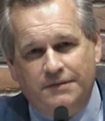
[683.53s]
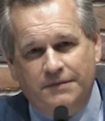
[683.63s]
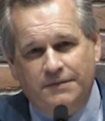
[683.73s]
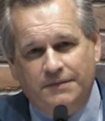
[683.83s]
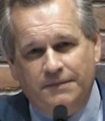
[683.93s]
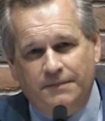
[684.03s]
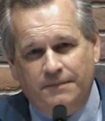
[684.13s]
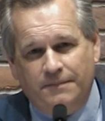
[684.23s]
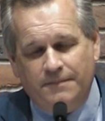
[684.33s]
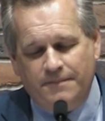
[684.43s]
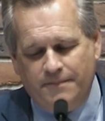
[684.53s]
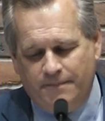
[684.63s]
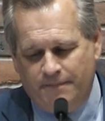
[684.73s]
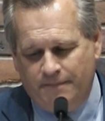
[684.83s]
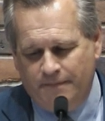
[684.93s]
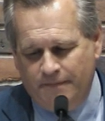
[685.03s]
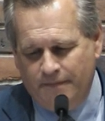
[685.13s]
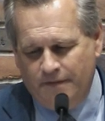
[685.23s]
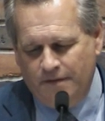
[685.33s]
(no one is talking)